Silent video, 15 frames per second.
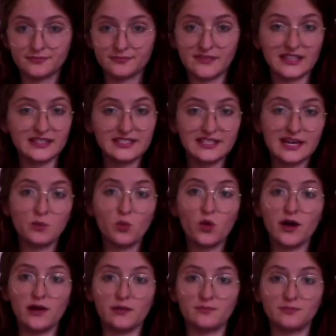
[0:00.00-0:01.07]
That's type
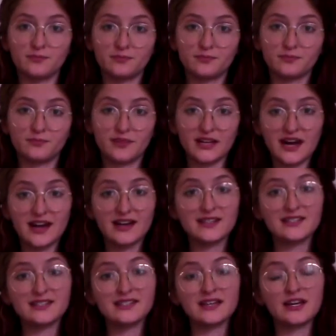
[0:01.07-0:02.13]
1,
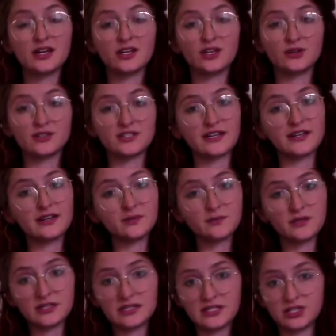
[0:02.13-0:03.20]
because you're setting up a
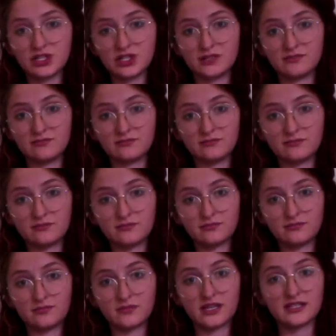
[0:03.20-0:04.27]
condition
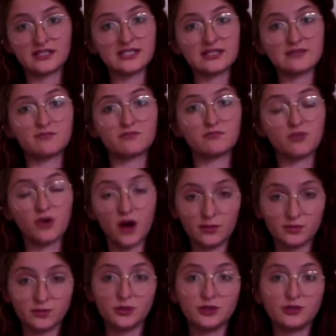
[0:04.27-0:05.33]
that's
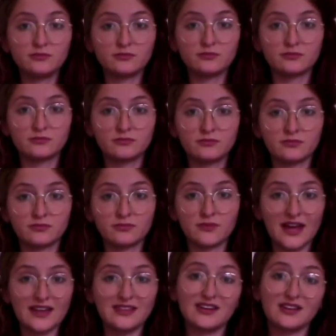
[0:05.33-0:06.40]
probable
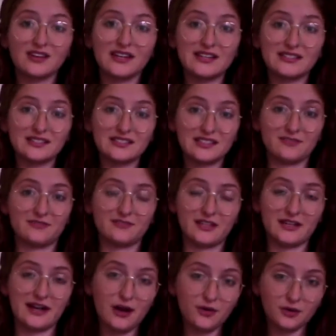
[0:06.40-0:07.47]
and there is a
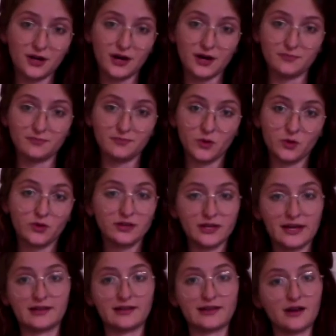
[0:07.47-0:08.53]
definite outcome or a
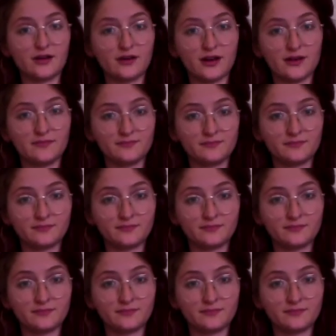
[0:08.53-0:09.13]
likely outcome.